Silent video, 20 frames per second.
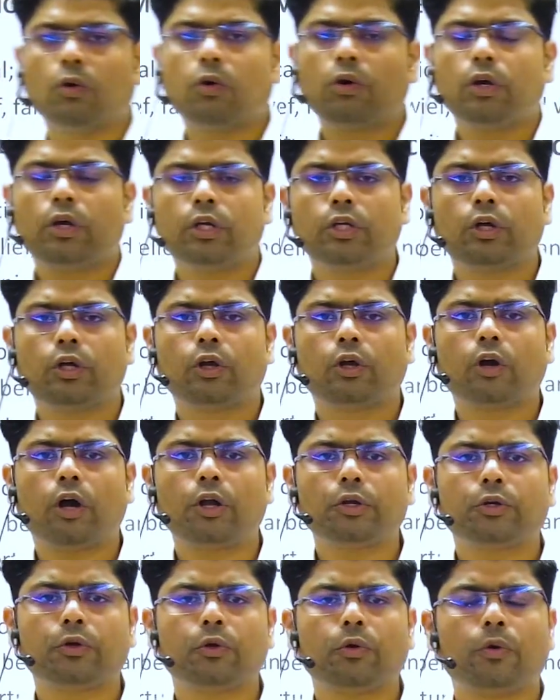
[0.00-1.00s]
you
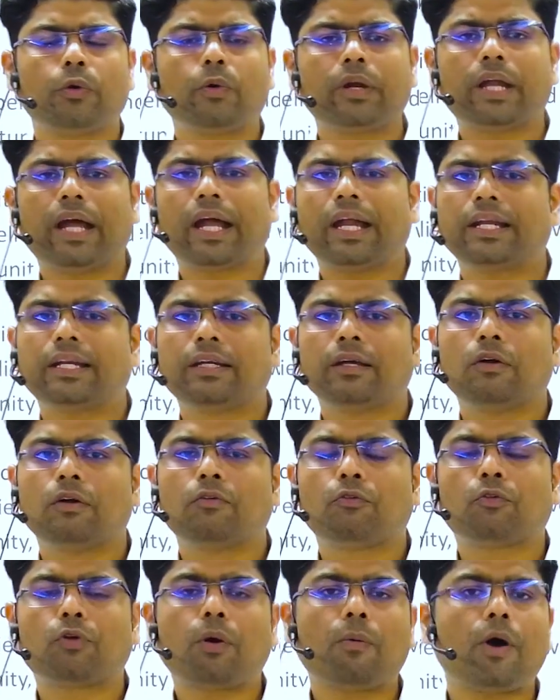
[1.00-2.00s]
got to know that
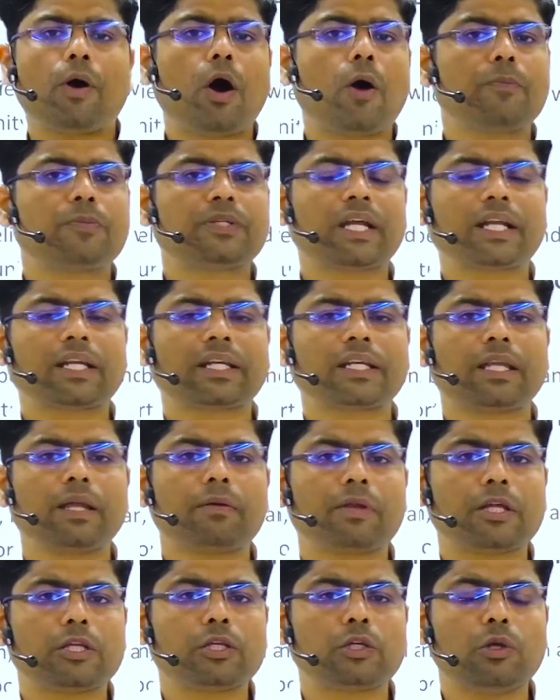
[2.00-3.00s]
from objective
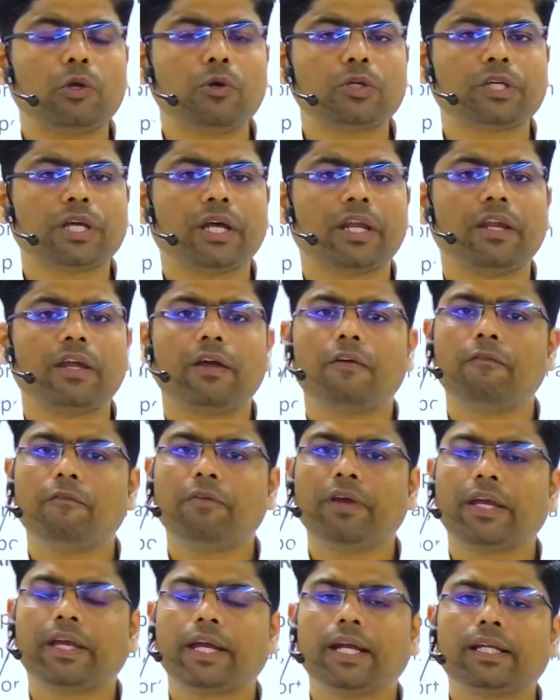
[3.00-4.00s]
resolution, we
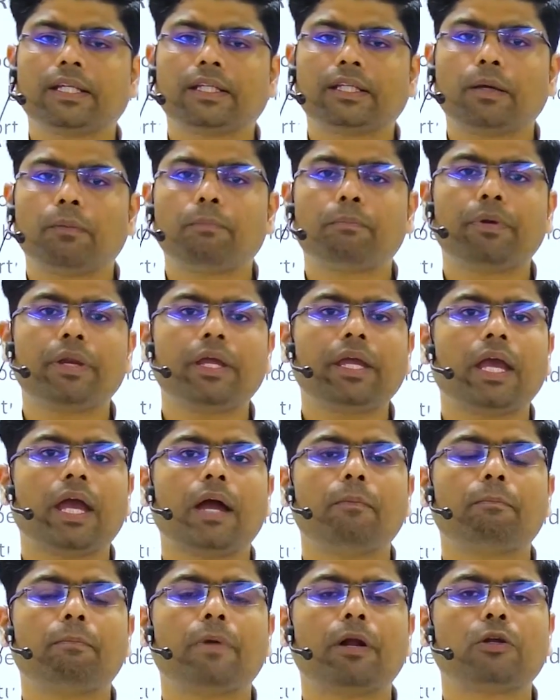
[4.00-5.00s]
get the
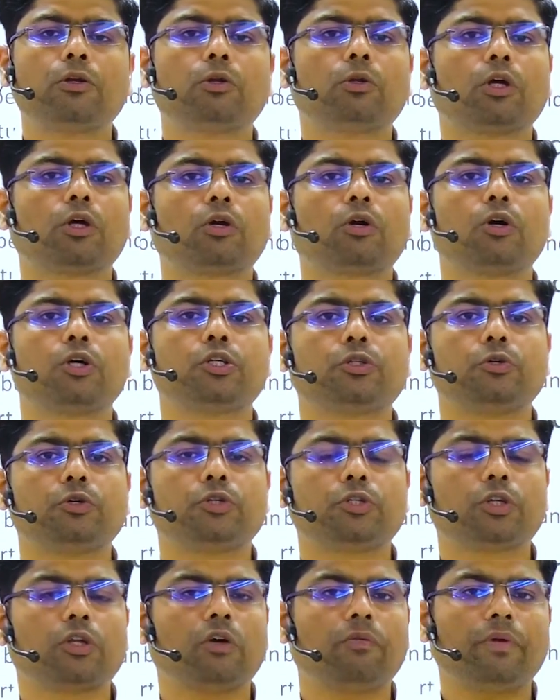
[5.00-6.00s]
preamble to the
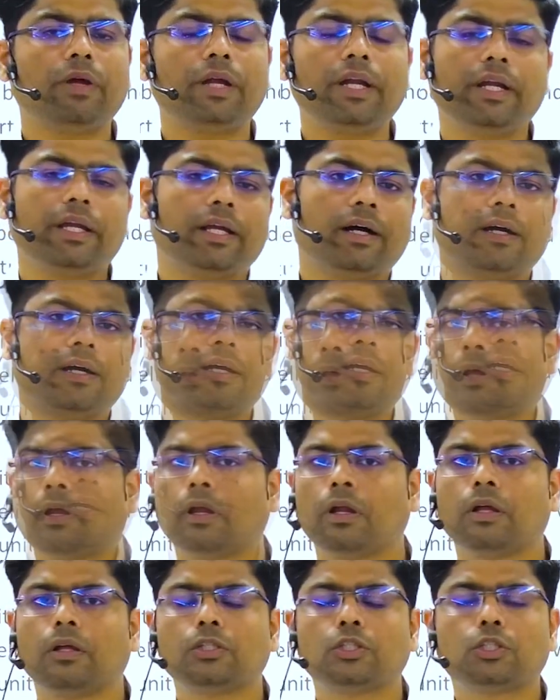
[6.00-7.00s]
Constitution of India.
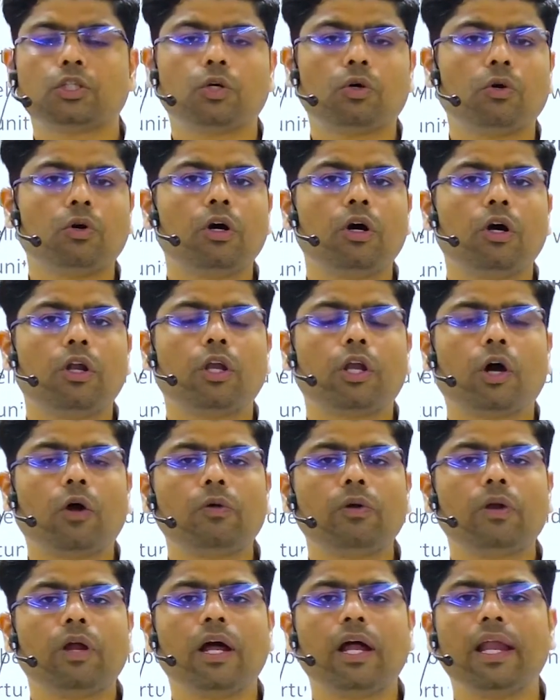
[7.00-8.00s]
So now
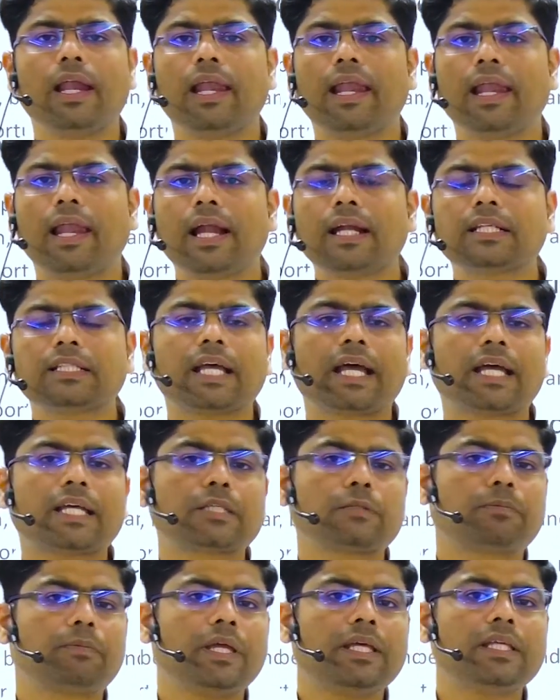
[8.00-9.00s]
let's
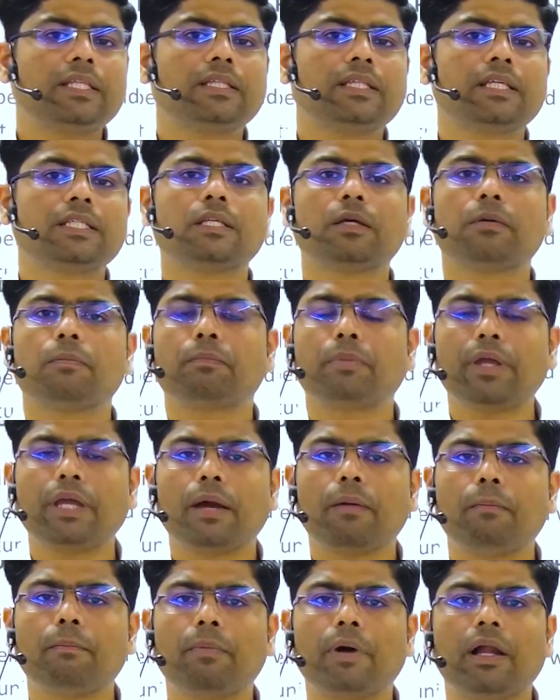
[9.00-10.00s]
explain this
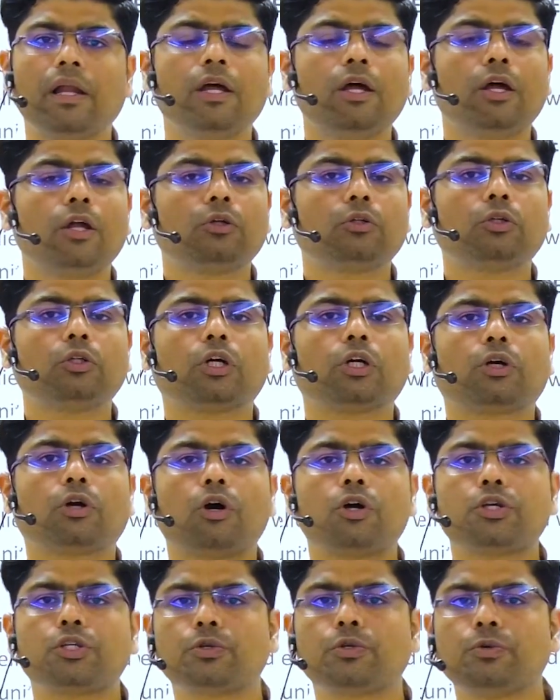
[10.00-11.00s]
preamble to the
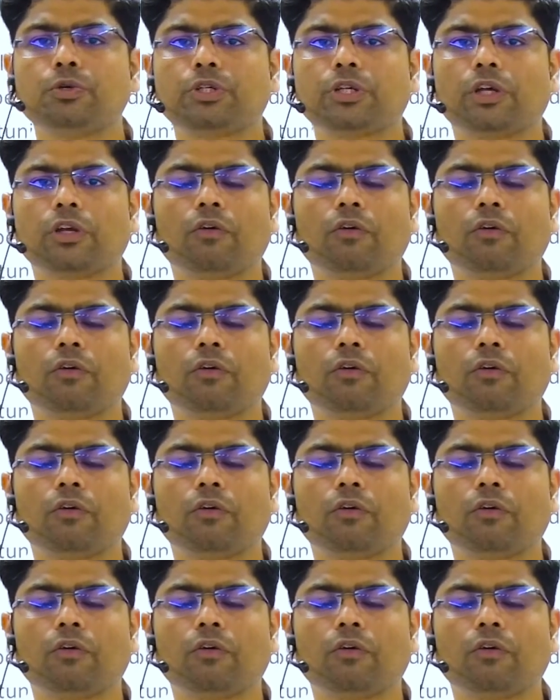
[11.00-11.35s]
Constitution of